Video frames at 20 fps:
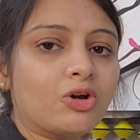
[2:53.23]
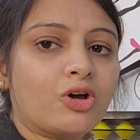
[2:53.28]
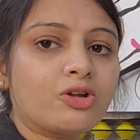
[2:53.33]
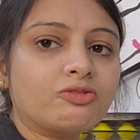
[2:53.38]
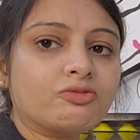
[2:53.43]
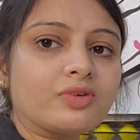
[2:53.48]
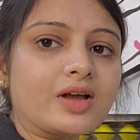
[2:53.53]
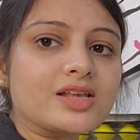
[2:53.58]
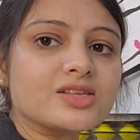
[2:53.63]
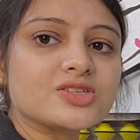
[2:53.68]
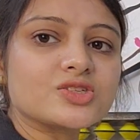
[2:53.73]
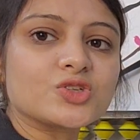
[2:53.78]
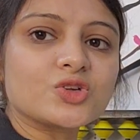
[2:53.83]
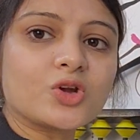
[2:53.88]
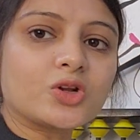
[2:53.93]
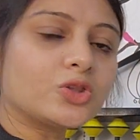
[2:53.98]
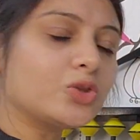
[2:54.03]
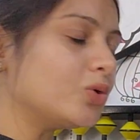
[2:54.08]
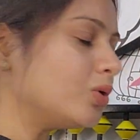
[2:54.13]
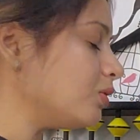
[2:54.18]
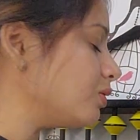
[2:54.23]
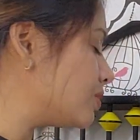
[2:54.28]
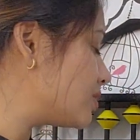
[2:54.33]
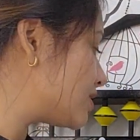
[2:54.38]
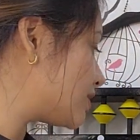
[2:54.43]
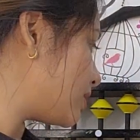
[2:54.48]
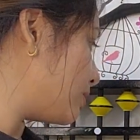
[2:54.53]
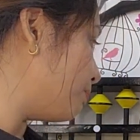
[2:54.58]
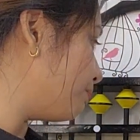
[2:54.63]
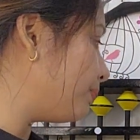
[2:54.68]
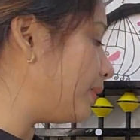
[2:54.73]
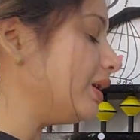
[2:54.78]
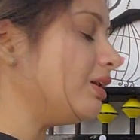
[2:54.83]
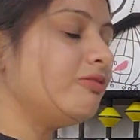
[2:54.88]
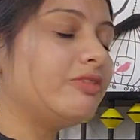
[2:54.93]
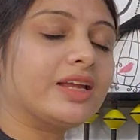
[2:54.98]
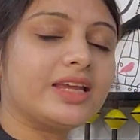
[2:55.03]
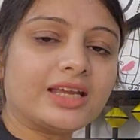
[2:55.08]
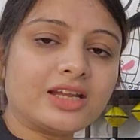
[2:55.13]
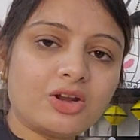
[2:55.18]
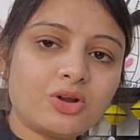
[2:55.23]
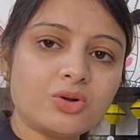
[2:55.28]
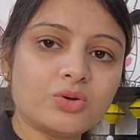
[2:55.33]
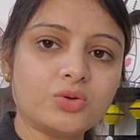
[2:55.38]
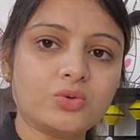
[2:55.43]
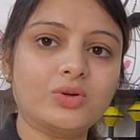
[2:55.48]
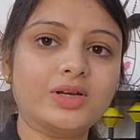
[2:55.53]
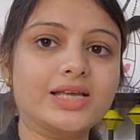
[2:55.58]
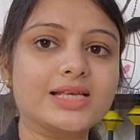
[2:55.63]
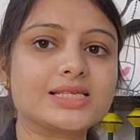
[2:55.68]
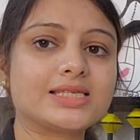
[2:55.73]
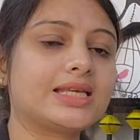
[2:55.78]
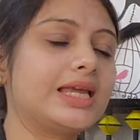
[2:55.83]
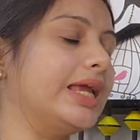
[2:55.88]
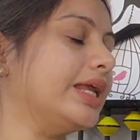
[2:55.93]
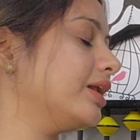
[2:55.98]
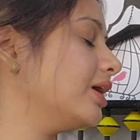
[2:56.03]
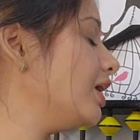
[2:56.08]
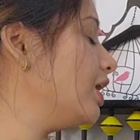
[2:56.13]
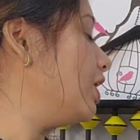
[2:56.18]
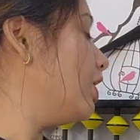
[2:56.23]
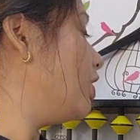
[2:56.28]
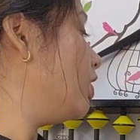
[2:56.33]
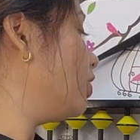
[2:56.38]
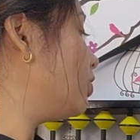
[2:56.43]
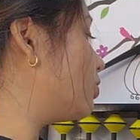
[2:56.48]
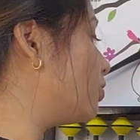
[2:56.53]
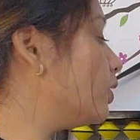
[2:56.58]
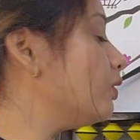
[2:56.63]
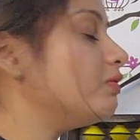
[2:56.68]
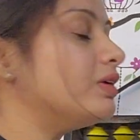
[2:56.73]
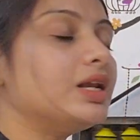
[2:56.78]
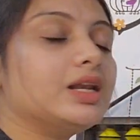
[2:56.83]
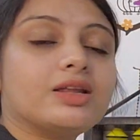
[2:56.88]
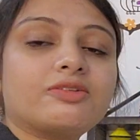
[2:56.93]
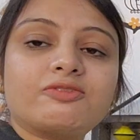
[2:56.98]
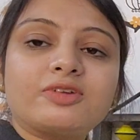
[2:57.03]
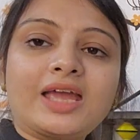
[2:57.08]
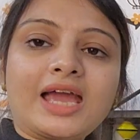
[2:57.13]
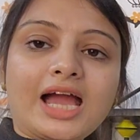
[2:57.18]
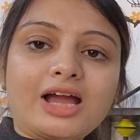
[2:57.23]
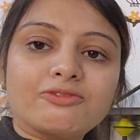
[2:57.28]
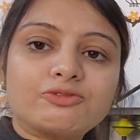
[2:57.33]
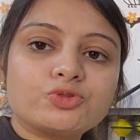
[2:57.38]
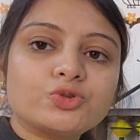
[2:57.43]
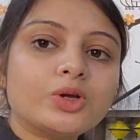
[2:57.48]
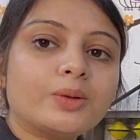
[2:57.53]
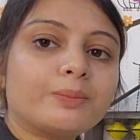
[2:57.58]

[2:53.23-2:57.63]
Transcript: on ones dot, so simple, we cannot do less 8. So we have to